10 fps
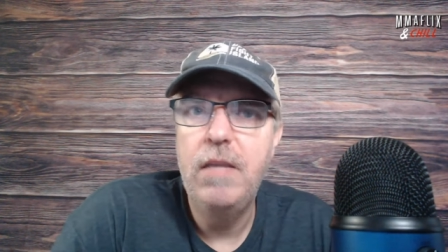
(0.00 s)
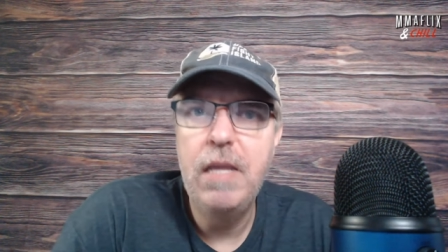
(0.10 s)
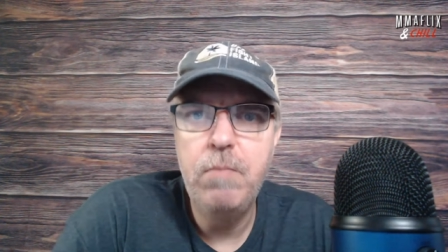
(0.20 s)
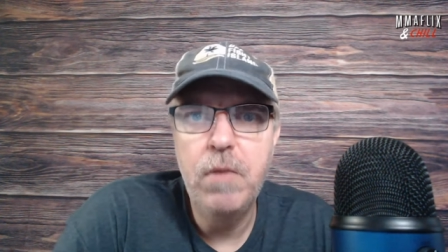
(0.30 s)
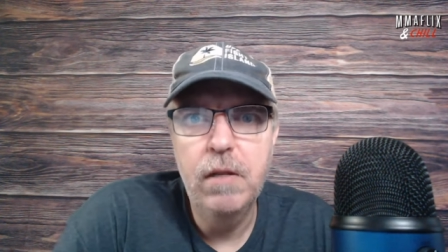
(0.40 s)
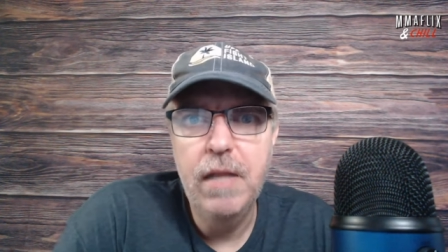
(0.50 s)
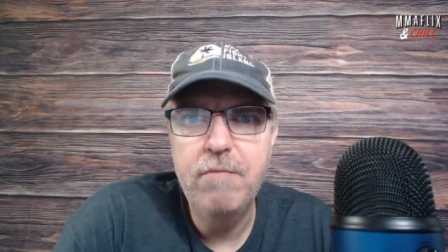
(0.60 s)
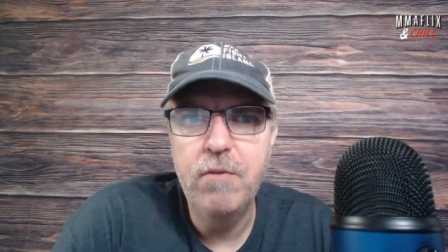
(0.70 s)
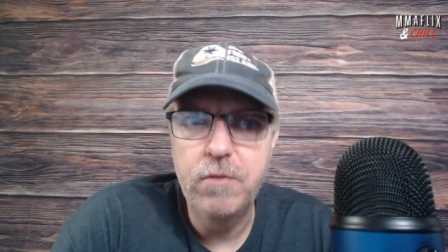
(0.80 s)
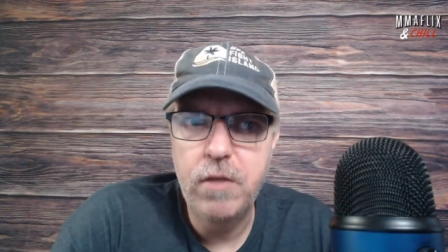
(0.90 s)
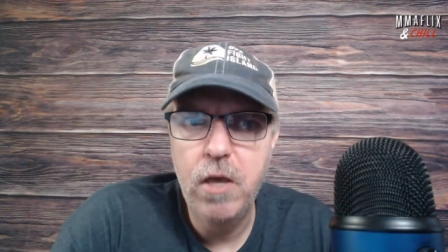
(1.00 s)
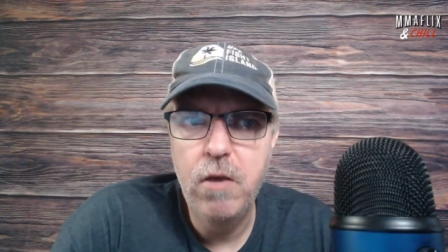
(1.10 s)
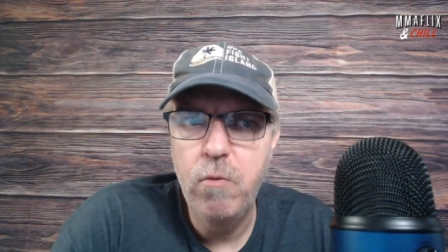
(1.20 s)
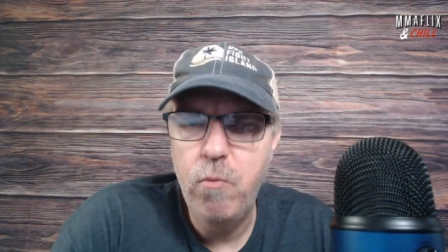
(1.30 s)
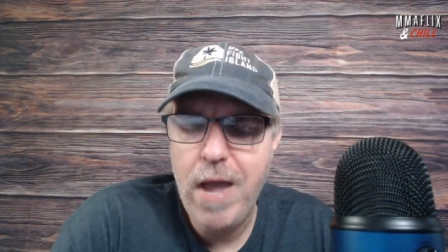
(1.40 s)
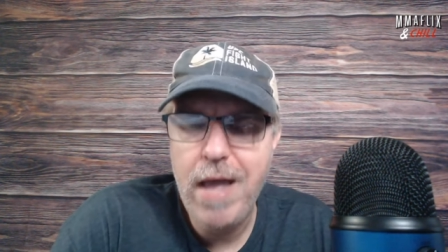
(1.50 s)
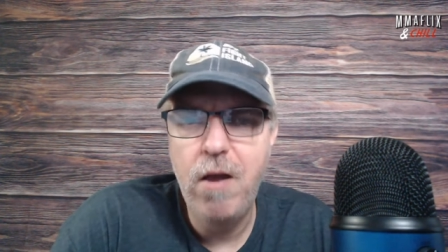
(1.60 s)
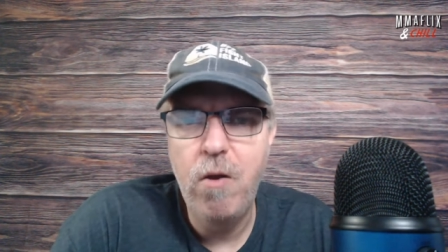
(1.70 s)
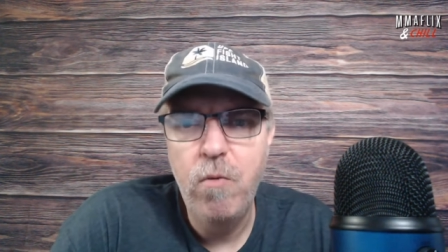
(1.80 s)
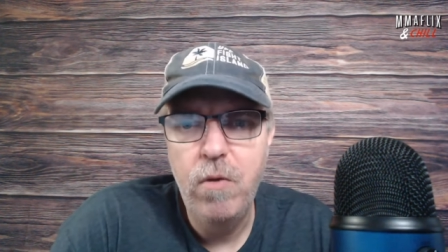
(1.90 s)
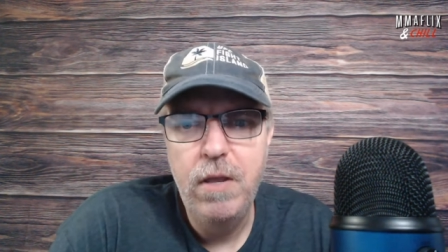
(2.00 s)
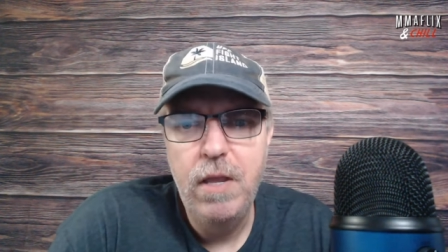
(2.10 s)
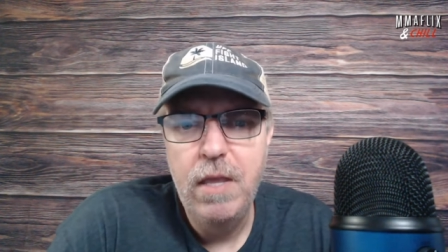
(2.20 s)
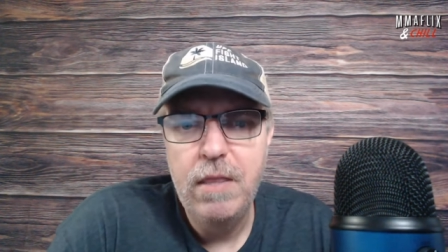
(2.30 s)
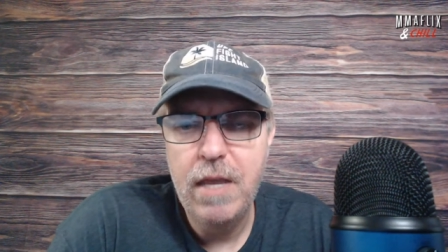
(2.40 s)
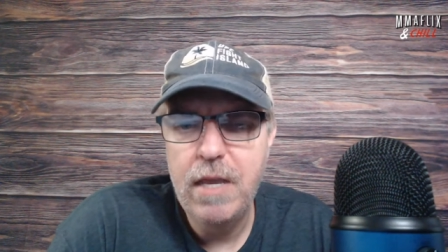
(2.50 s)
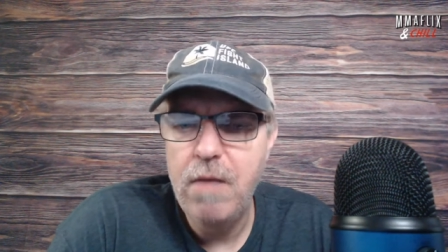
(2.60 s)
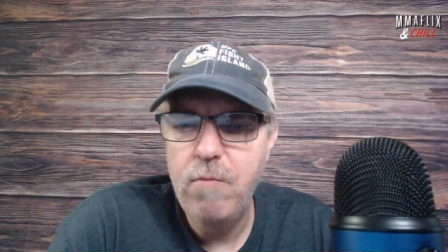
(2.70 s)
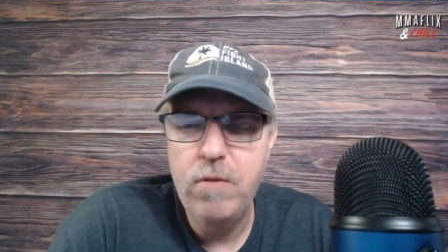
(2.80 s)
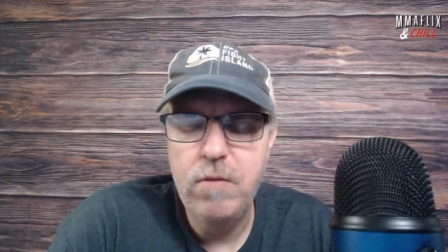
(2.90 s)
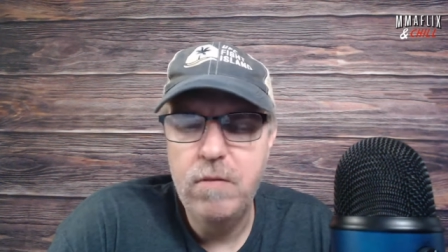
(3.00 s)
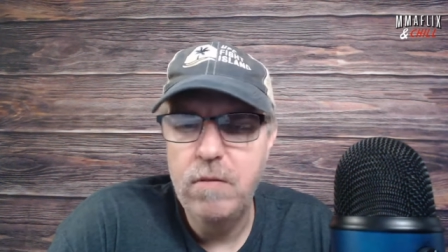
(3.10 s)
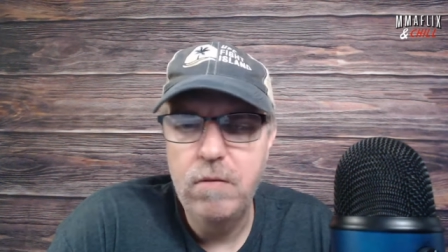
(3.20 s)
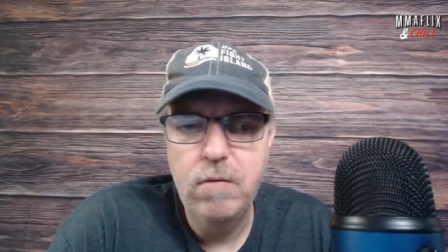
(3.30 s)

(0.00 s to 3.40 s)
deep the levels go, wow, that guy was